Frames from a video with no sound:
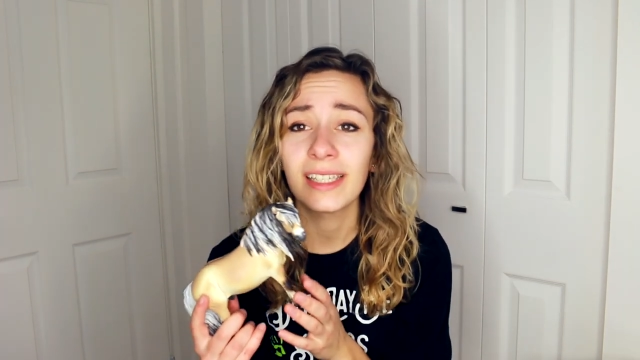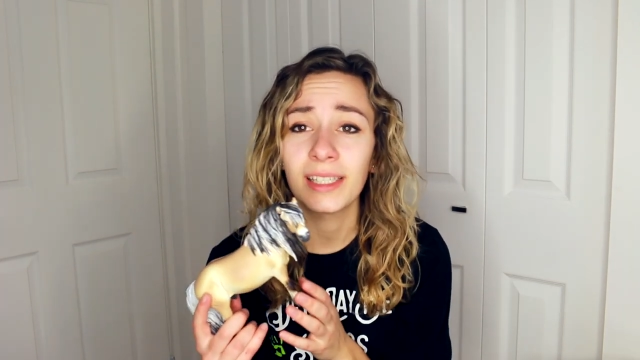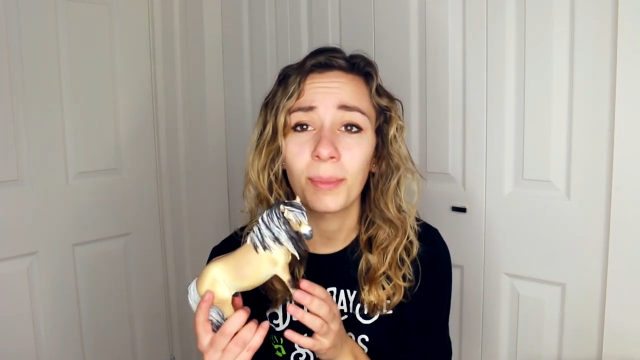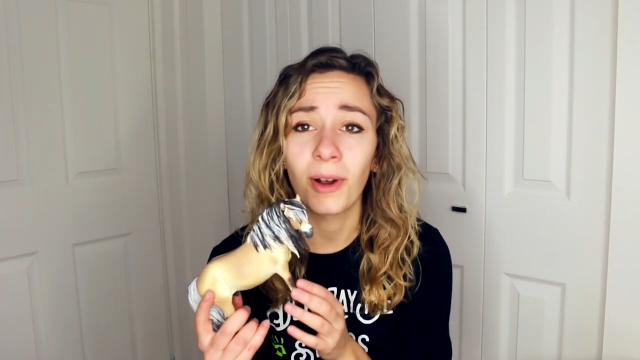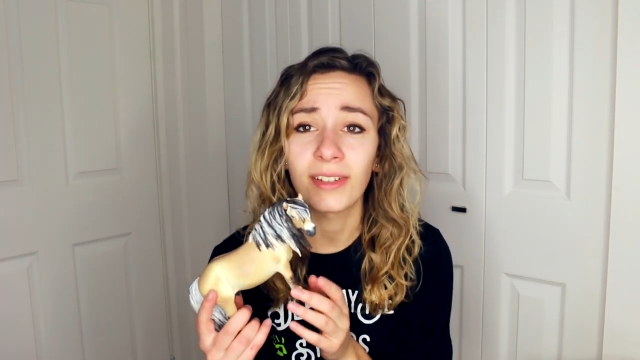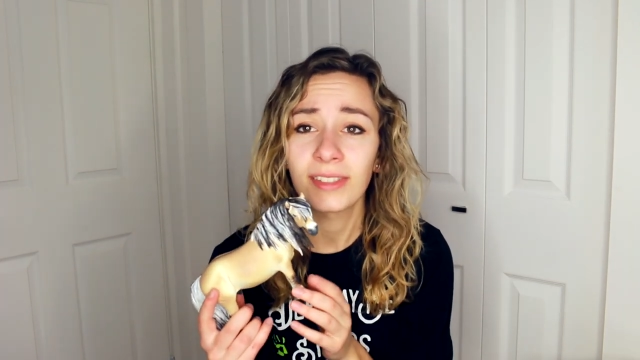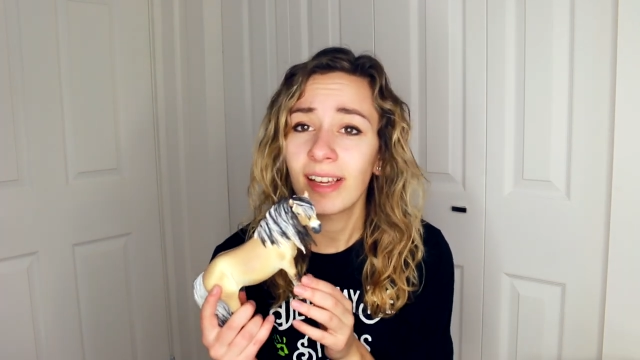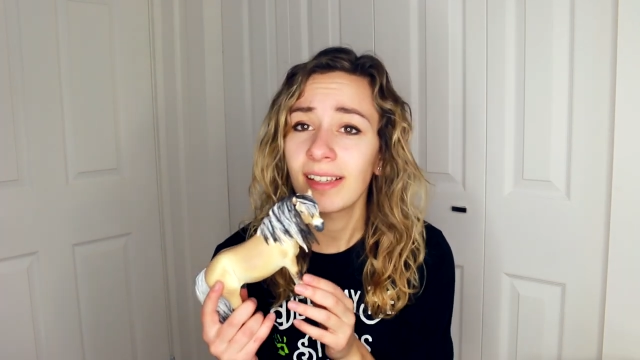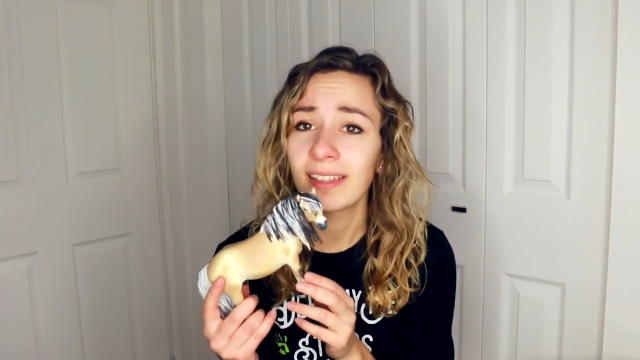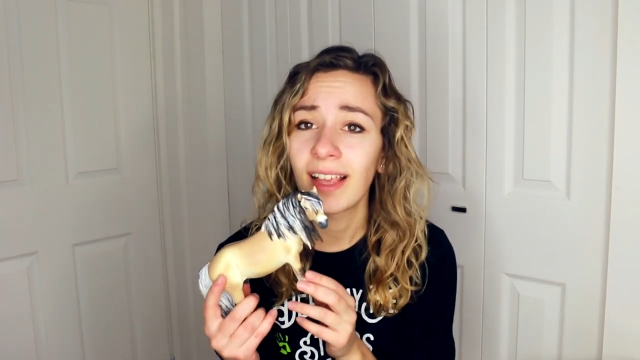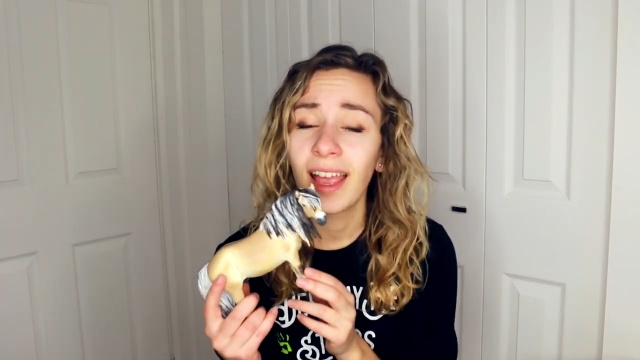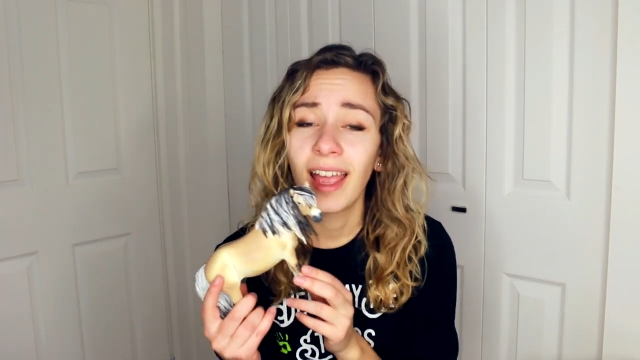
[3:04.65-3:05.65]
easy
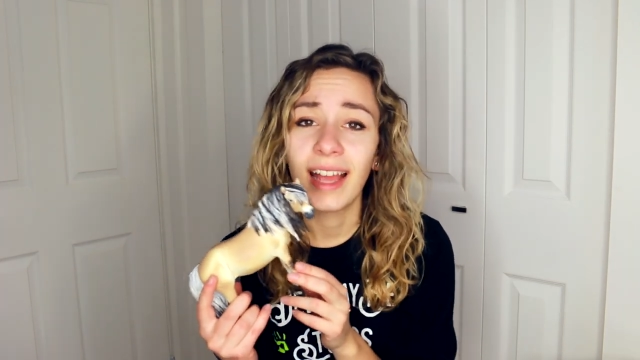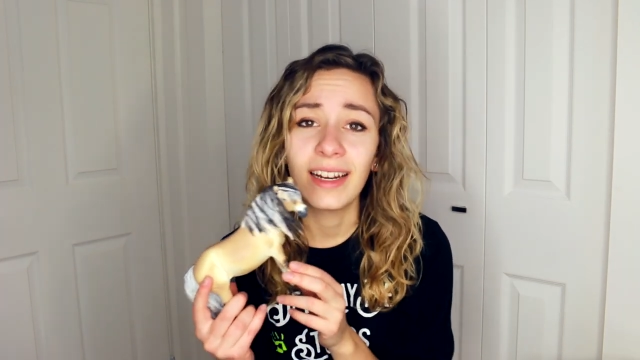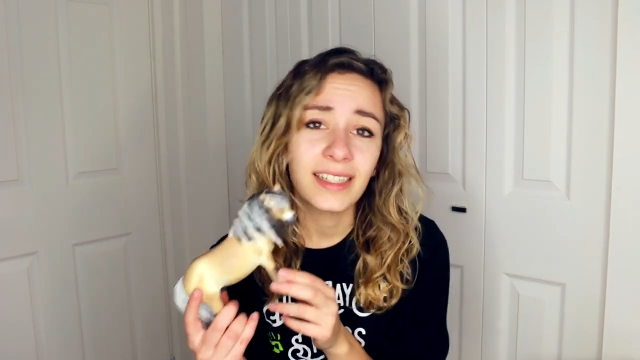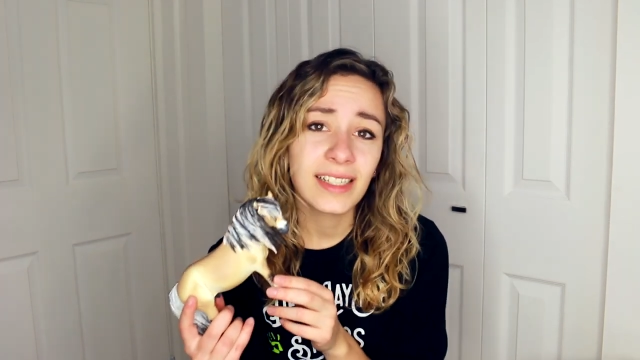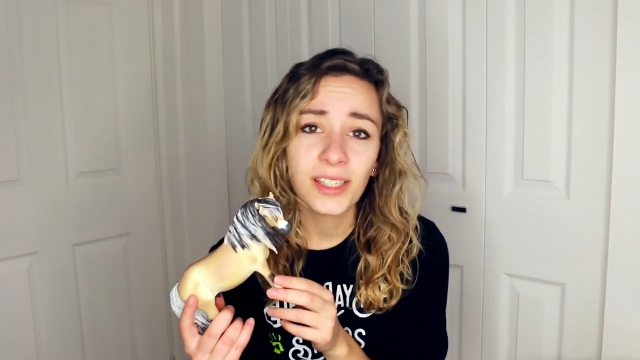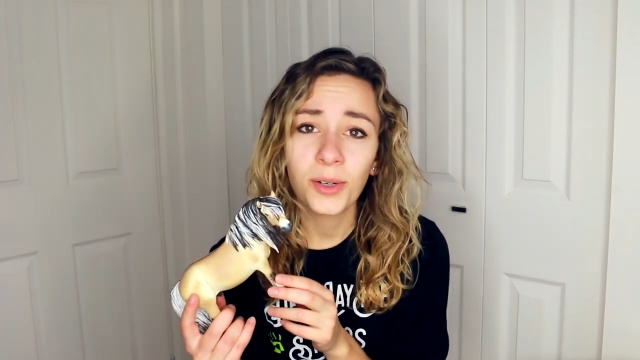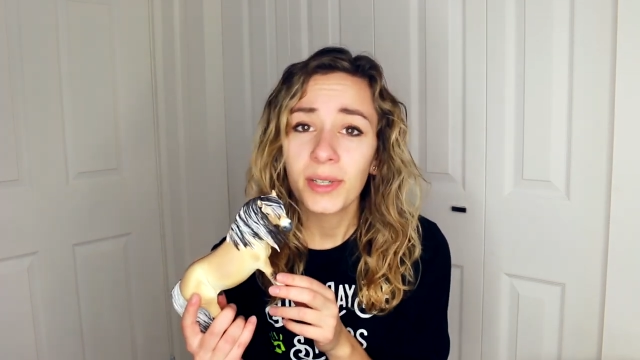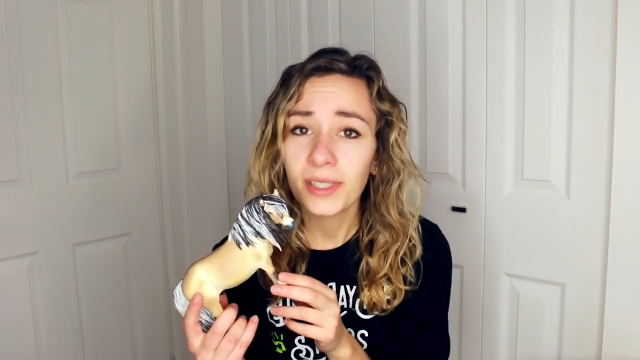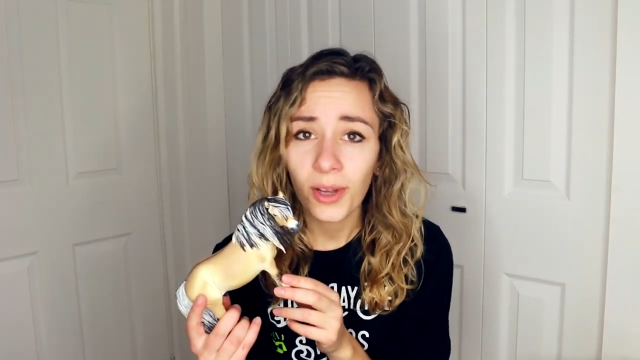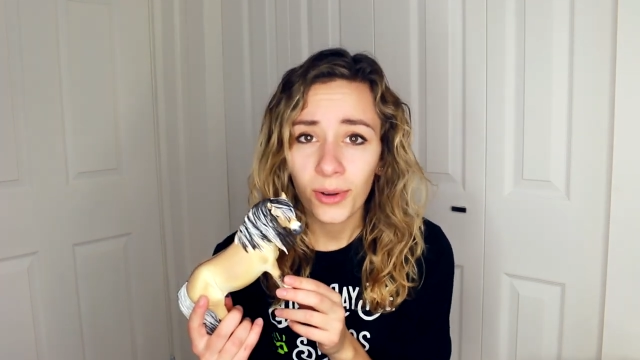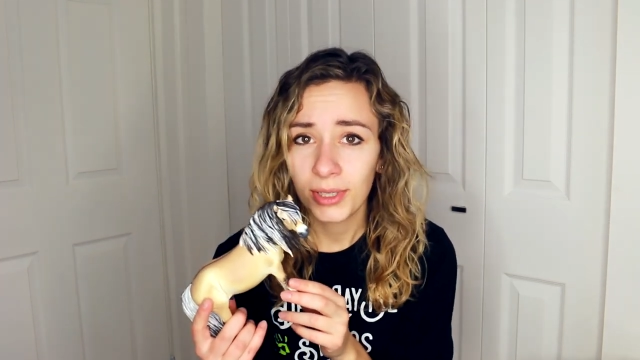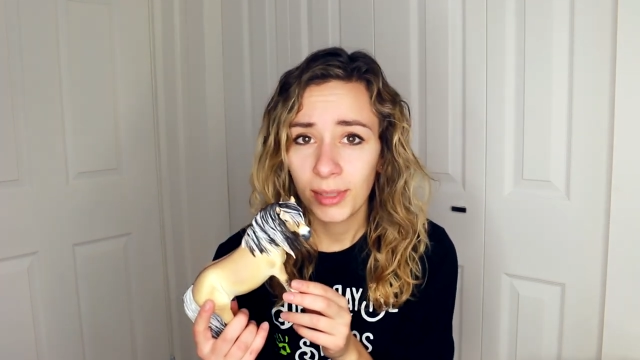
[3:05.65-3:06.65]
process and it doesn't always
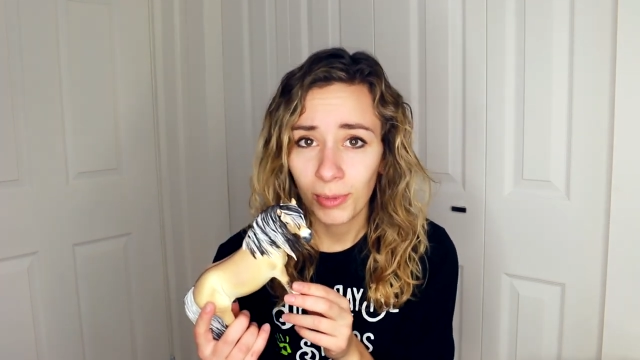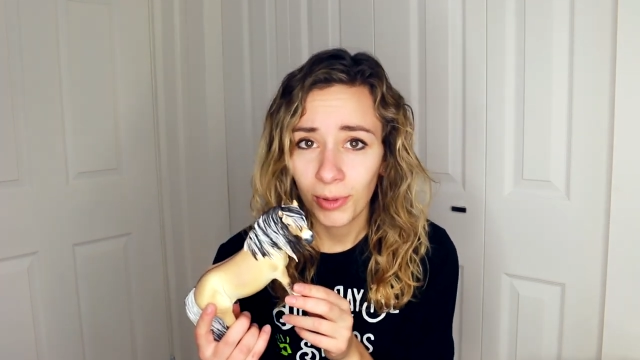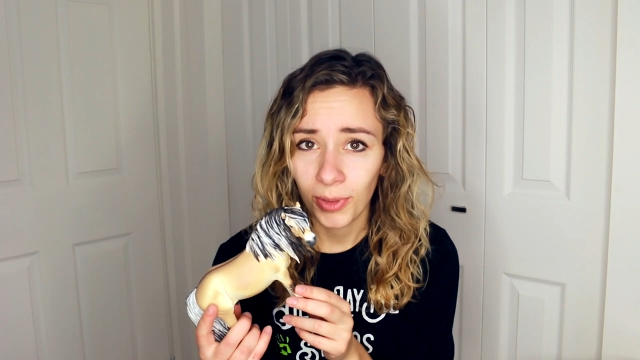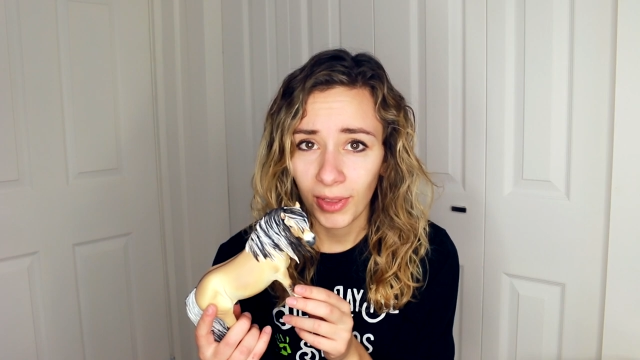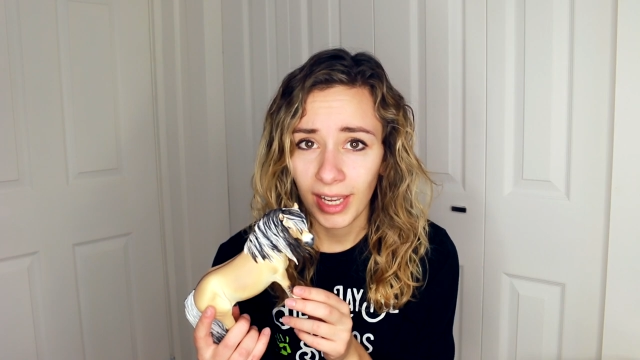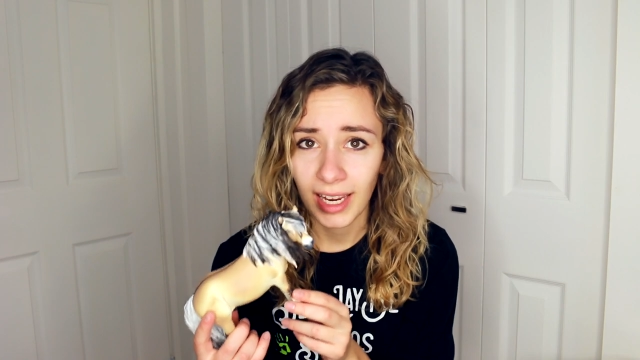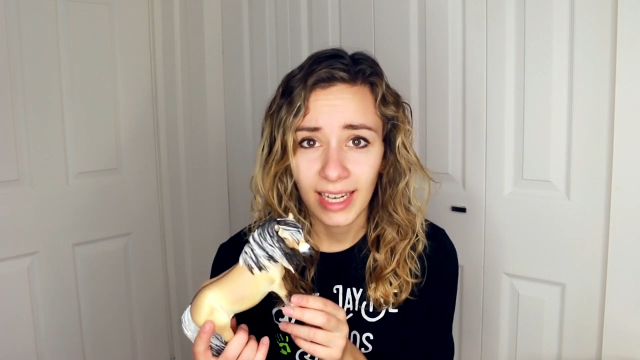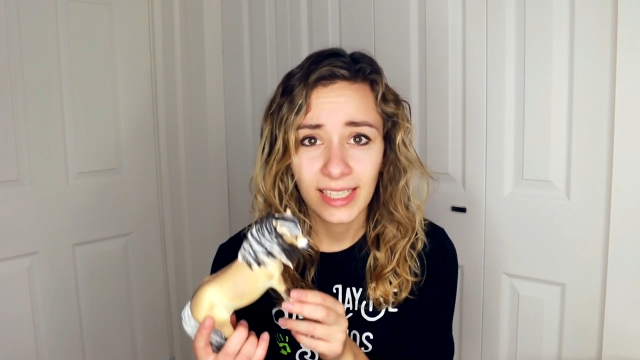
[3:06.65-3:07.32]
go smoothly.